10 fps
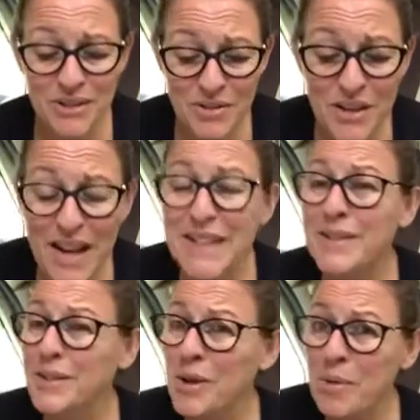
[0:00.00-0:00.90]
So yeah,
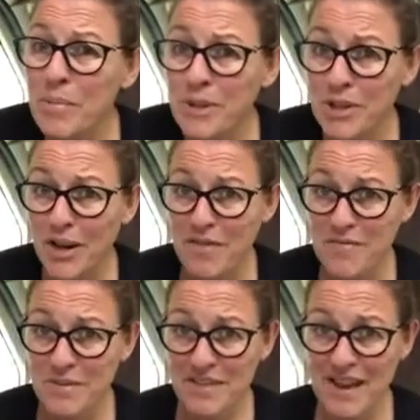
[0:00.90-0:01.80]
super chuffed
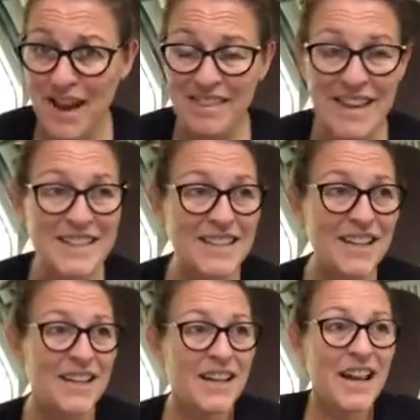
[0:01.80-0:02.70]
with that. That's
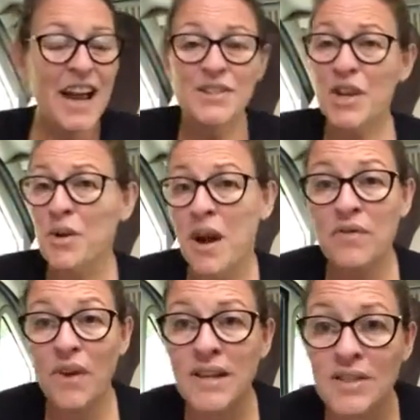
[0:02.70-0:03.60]
so
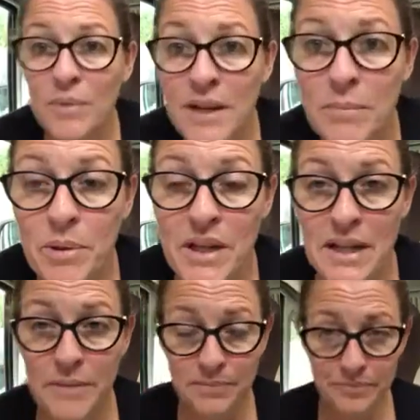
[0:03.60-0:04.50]
advice to
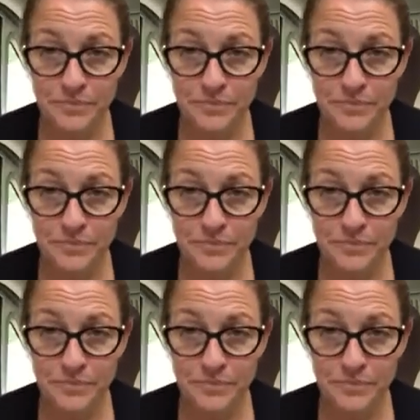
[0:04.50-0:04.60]
anybody.